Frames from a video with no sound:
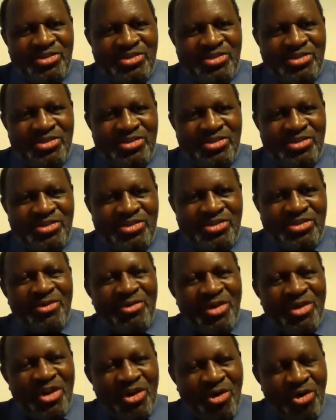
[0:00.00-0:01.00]
But they
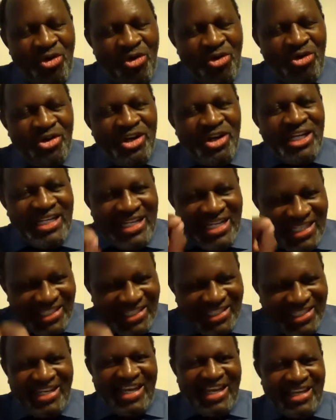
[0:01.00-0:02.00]
were only
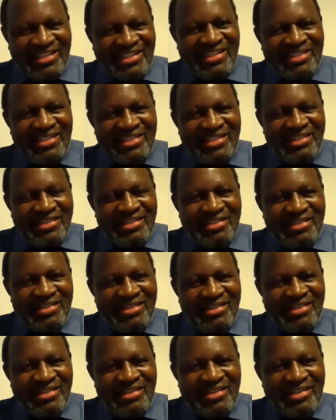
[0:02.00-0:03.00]
listeners,
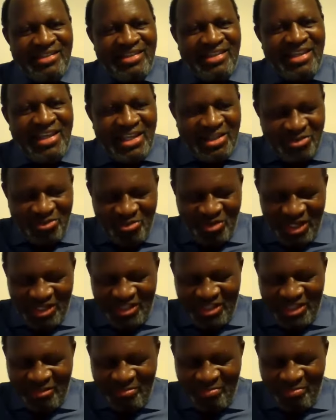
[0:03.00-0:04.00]
is
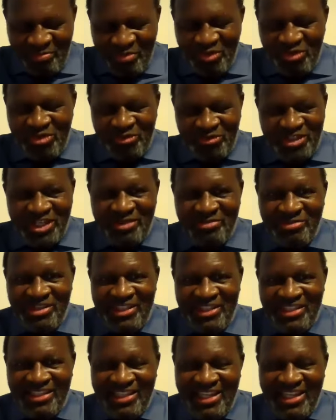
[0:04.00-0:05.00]
what the book of
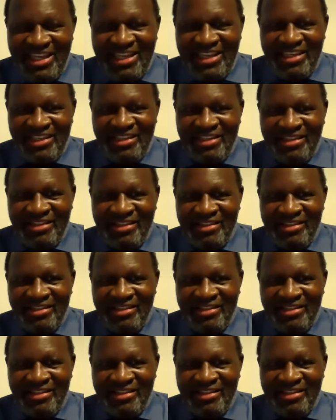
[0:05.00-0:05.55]
James is saying.